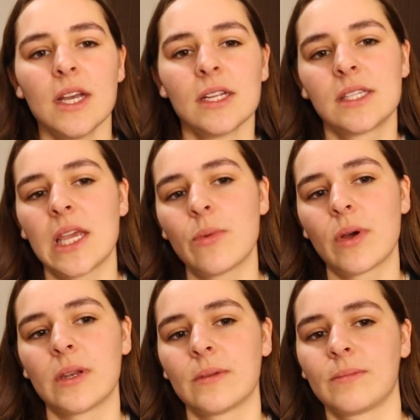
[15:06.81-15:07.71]
see
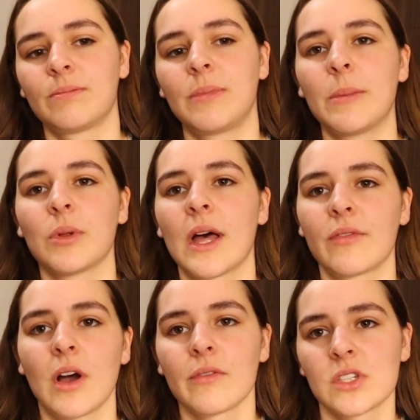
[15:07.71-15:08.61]
when people
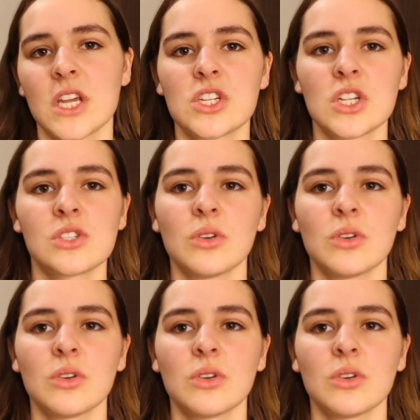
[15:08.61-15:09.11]
have conversations